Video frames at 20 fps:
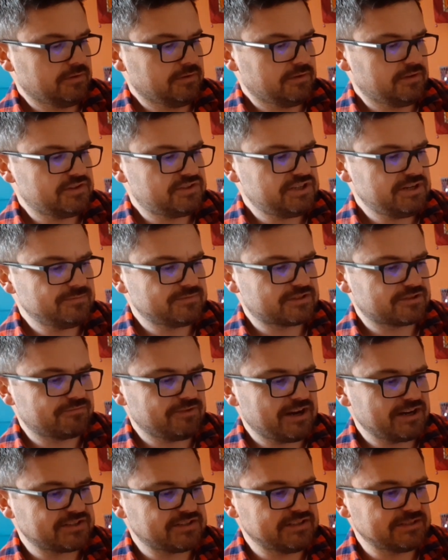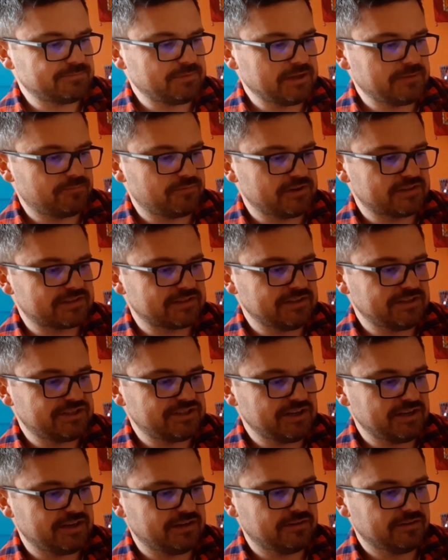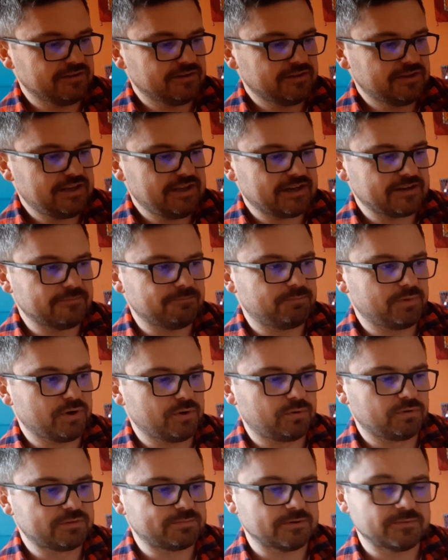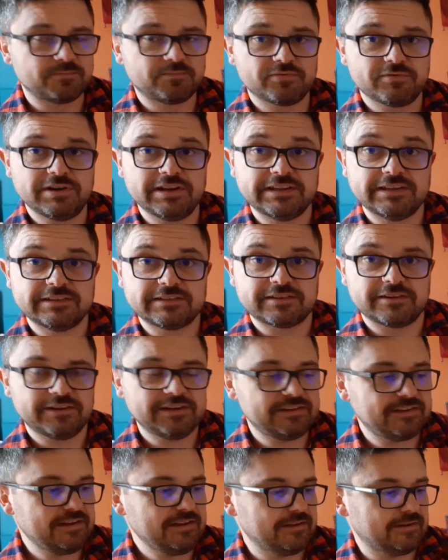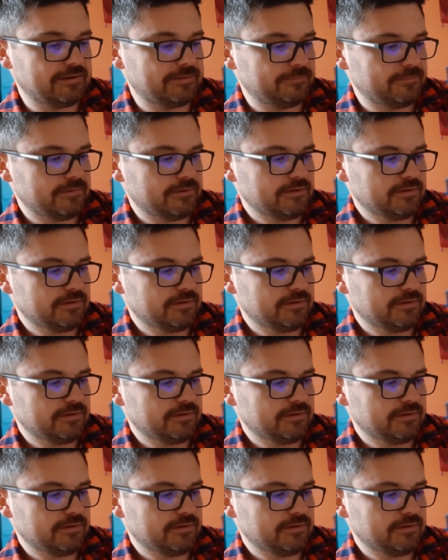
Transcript: As Jim scratched his big bristly chin, he had a bold but brilliant idea.